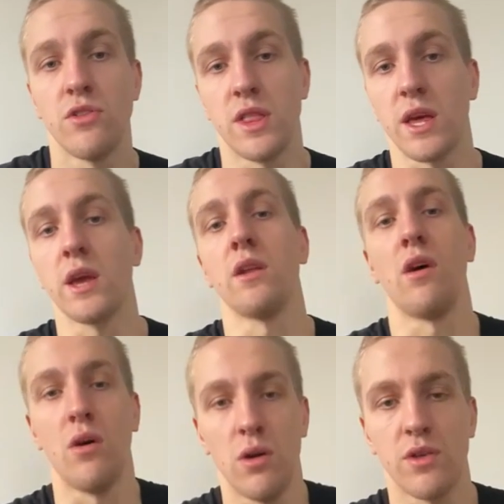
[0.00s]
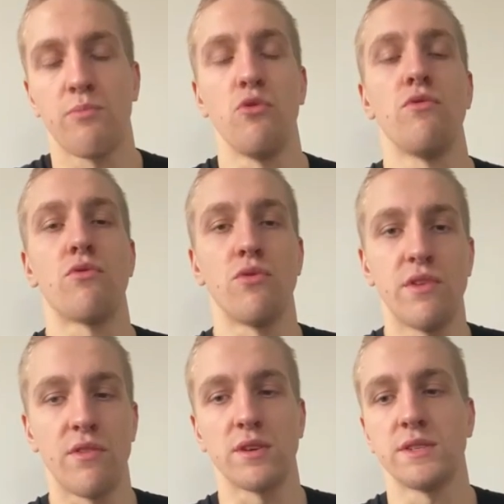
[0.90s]
thinking, oh, let's move through
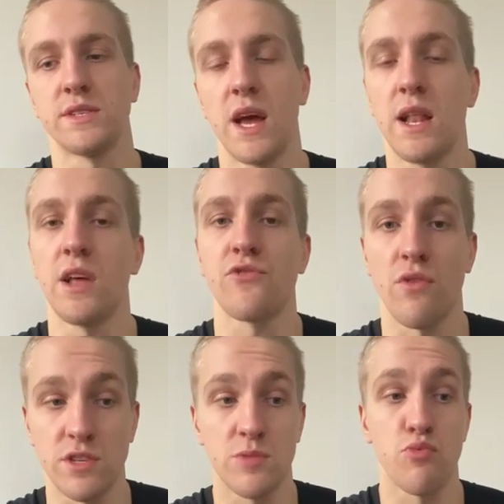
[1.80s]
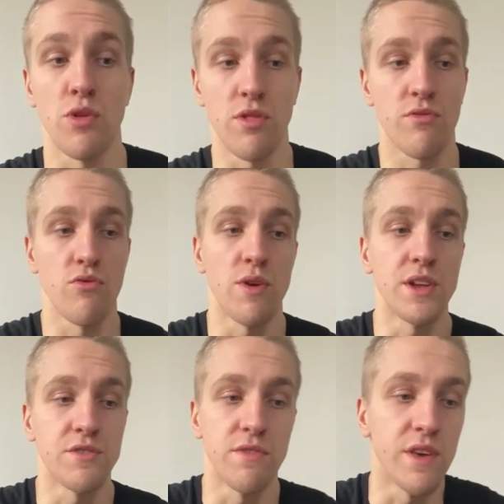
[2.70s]
these nice and steady, let's try and sprint through
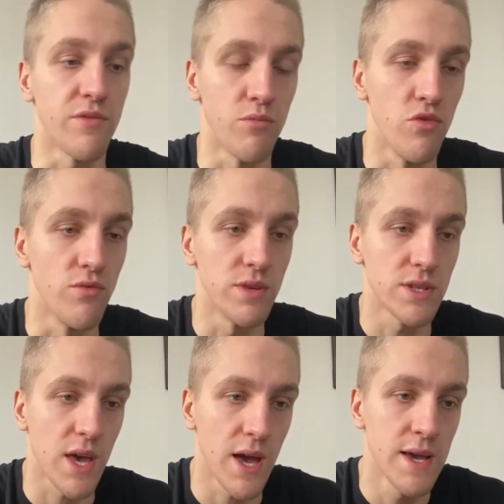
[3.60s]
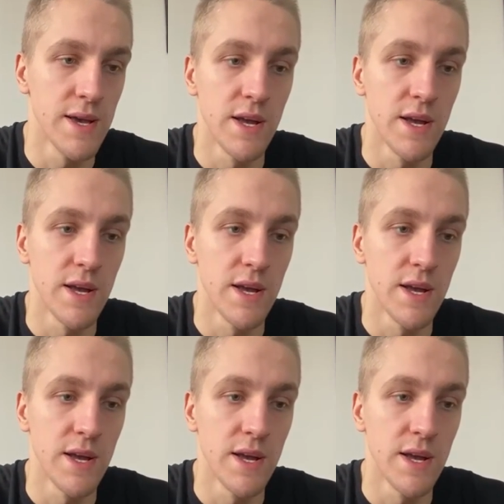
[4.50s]
each of these movements, okay?